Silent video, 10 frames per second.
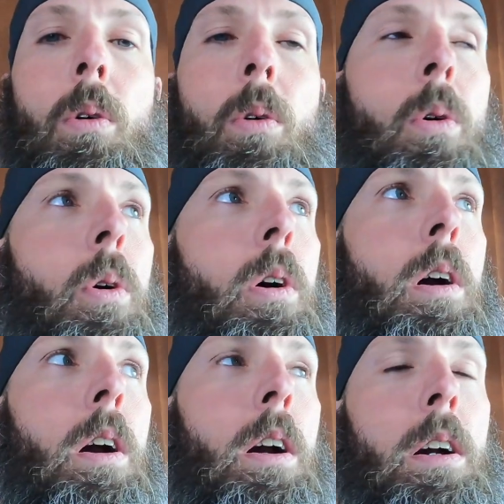
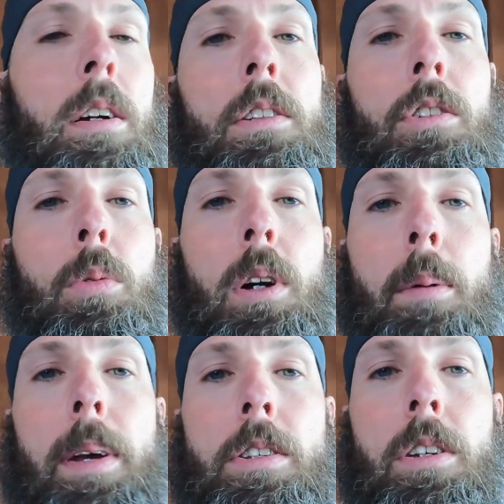or just work on
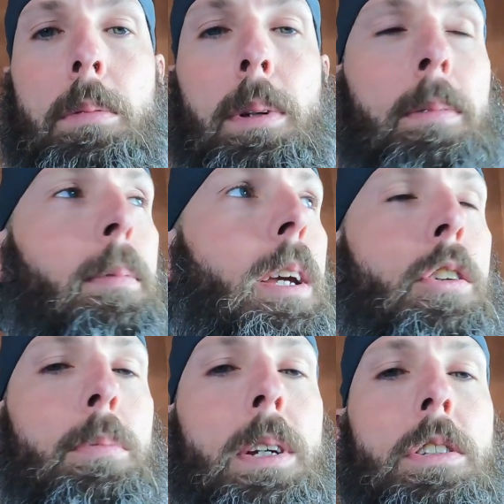my Jeep,
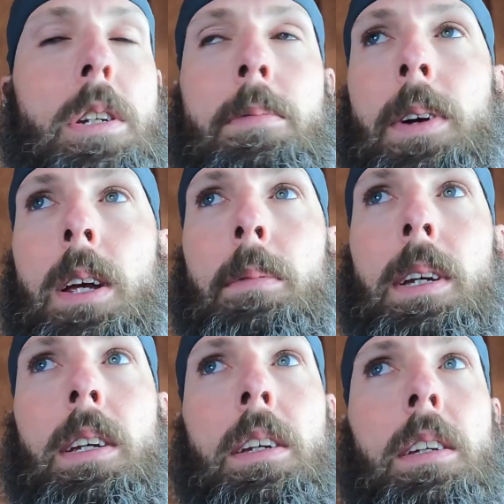because my Jeep frame
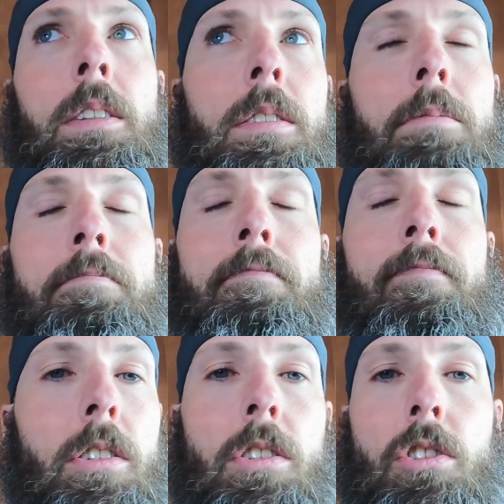is
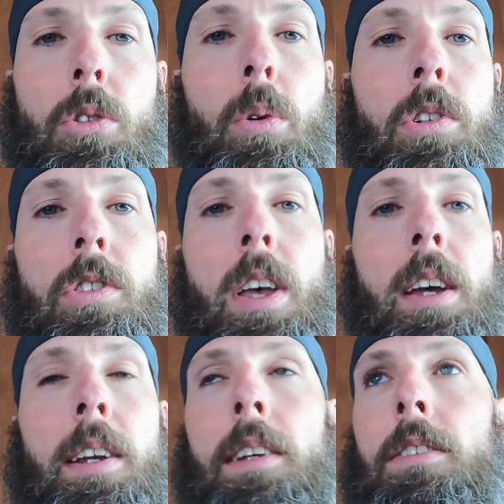sewer
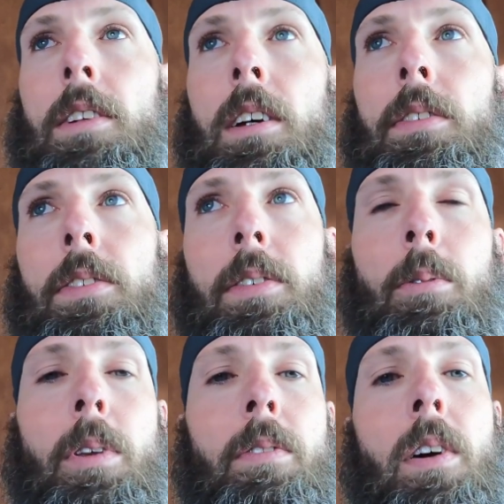sliding itself
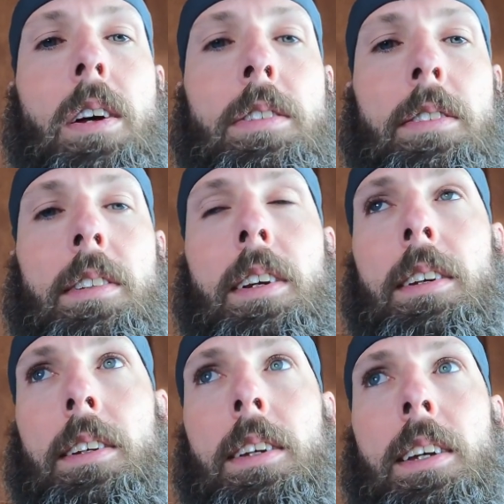with rust,
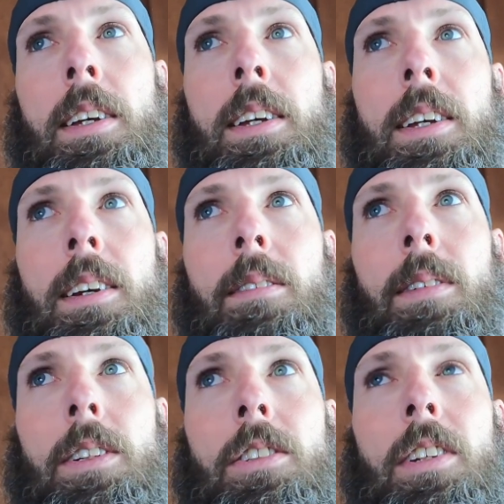
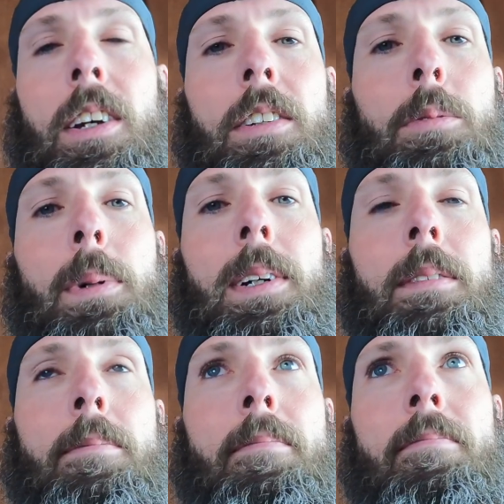which sucks,
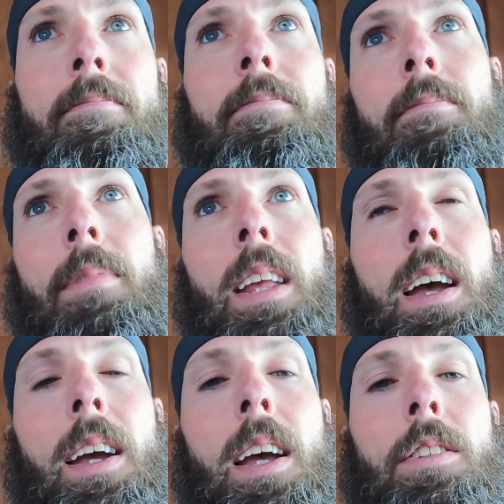but
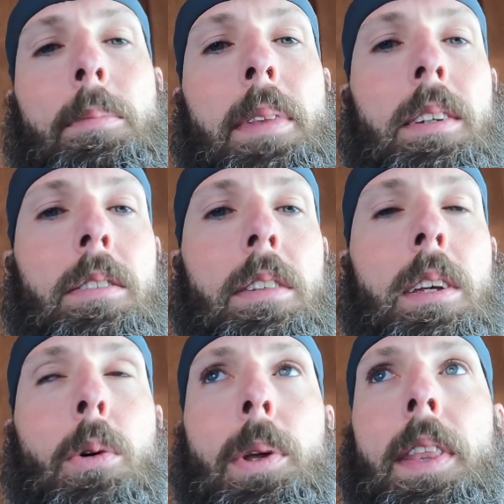I got some things to
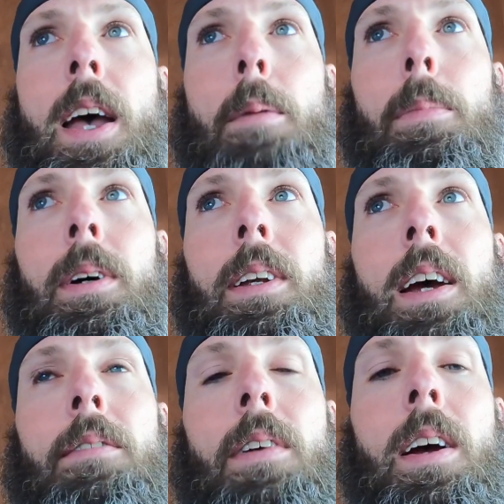deal with that. But
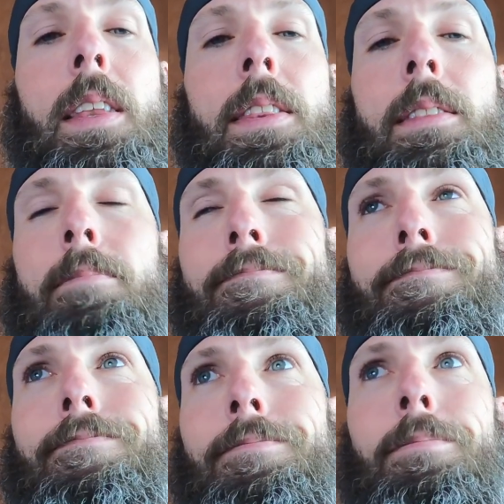I
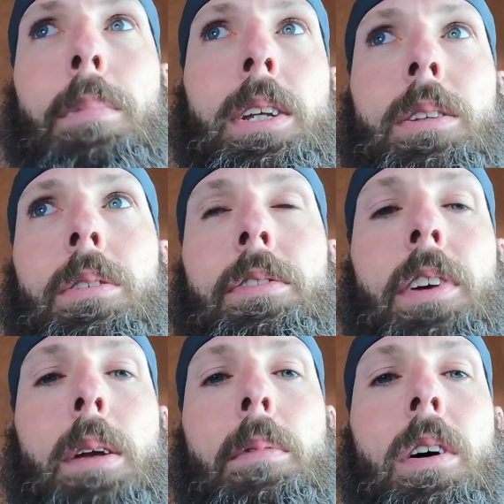might do a
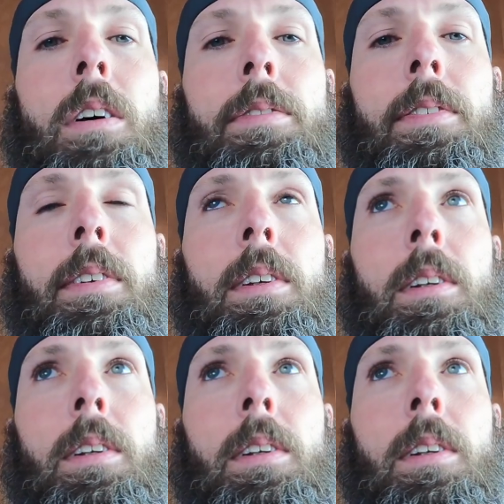frame off,